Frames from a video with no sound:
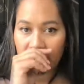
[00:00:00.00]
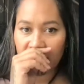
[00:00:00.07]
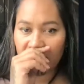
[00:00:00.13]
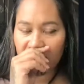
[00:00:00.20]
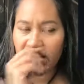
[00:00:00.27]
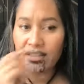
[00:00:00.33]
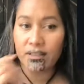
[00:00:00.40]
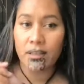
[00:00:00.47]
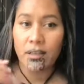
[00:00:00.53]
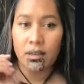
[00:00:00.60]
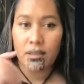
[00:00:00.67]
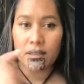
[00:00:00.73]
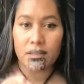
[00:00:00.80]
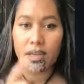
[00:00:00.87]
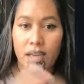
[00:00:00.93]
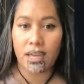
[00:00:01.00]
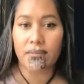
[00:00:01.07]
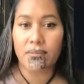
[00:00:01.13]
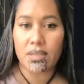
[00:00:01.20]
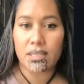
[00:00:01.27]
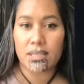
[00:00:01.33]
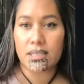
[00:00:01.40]
All right, so I have
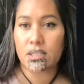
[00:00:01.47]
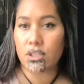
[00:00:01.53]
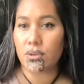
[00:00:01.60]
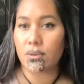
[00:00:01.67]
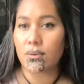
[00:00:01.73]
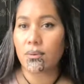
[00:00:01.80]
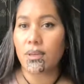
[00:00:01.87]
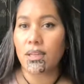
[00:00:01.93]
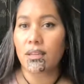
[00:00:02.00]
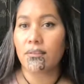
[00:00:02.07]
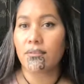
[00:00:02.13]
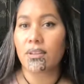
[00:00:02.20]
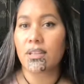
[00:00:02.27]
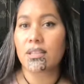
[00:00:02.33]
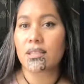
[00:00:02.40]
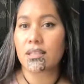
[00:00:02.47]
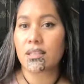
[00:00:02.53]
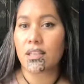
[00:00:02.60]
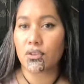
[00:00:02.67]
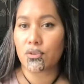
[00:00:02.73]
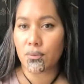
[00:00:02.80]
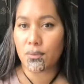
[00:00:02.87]
these 2 events
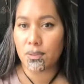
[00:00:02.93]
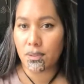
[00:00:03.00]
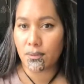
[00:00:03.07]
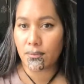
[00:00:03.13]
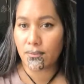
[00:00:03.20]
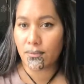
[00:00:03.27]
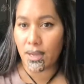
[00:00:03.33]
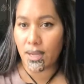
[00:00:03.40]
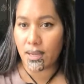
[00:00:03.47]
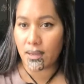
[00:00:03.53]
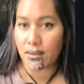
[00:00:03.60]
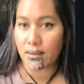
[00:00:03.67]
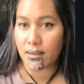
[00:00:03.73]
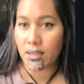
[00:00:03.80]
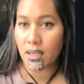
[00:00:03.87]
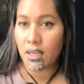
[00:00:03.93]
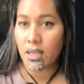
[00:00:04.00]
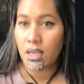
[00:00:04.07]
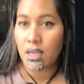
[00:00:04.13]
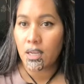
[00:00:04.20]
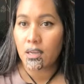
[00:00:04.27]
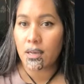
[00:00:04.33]
scheduled so far.
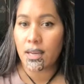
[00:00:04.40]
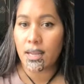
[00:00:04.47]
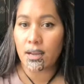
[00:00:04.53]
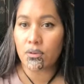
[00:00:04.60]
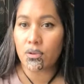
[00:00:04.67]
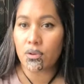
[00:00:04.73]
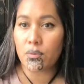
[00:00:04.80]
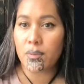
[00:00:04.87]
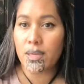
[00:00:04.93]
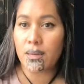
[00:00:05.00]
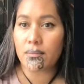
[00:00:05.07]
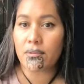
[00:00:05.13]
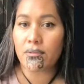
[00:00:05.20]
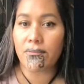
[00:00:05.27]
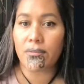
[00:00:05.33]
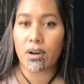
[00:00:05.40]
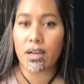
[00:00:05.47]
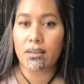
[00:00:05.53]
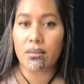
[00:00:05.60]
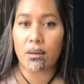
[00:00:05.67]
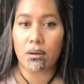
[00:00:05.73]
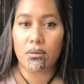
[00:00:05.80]
Now, you'll be able to
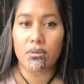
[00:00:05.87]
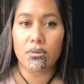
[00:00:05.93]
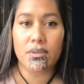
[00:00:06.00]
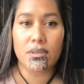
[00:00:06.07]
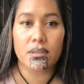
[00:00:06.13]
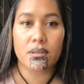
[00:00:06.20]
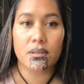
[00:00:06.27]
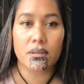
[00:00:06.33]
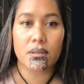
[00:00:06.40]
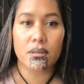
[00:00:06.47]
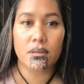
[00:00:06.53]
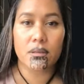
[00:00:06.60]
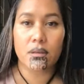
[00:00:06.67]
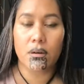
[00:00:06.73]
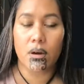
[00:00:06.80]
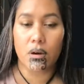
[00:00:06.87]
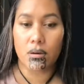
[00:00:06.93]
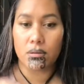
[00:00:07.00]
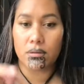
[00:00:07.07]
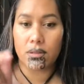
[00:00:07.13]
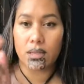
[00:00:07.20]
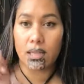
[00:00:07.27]
find those
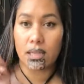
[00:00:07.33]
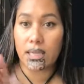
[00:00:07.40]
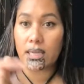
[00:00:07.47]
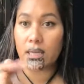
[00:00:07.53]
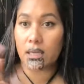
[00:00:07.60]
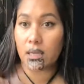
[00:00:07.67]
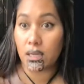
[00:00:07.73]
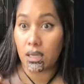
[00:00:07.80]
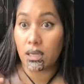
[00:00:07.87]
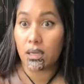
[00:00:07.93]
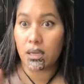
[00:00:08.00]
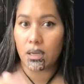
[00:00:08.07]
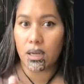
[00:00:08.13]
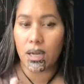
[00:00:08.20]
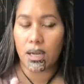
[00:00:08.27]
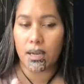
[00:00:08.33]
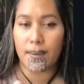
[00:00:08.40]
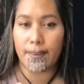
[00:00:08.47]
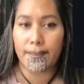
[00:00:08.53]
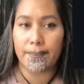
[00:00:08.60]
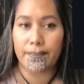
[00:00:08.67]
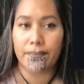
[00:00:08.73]
on the link,
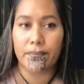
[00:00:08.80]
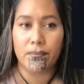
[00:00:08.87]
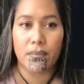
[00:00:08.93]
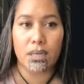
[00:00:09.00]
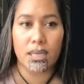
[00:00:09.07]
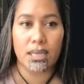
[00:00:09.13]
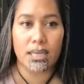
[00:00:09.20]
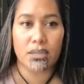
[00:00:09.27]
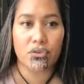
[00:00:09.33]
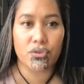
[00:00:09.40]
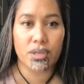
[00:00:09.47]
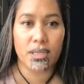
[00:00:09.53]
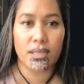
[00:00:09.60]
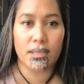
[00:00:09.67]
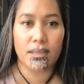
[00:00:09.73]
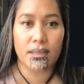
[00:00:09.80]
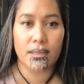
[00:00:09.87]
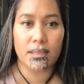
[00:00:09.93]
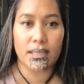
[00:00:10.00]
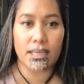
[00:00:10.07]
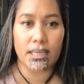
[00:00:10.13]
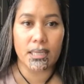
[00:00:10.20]
my Linktree
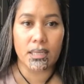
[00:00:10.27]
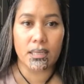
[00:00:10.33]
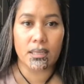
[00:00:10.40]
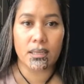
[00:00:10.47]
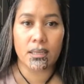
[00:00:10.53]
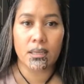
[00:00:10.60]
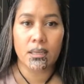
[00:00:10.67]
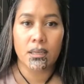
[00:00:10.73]
link.